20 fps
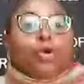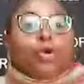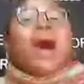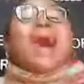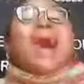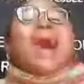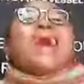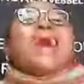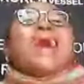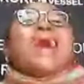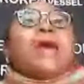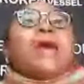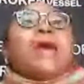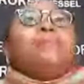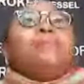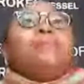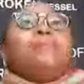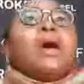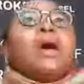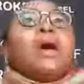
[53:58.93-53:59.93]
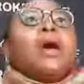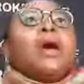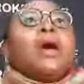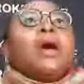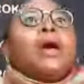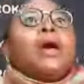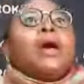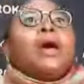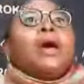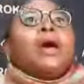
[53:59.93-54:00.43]
I am
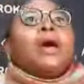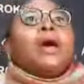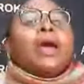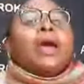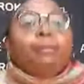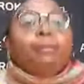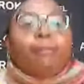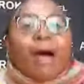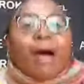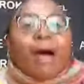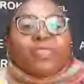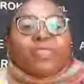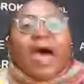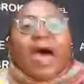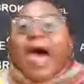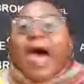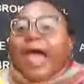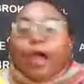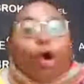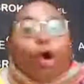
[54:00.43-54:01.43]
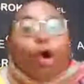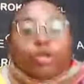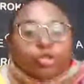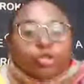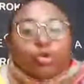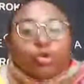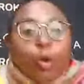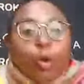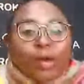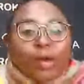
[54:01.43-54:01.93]
a mother. I ought
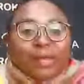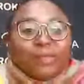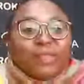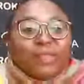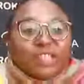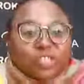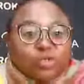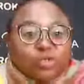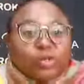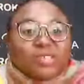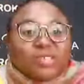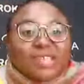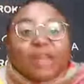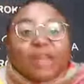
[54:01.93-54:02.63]
to walk in the streets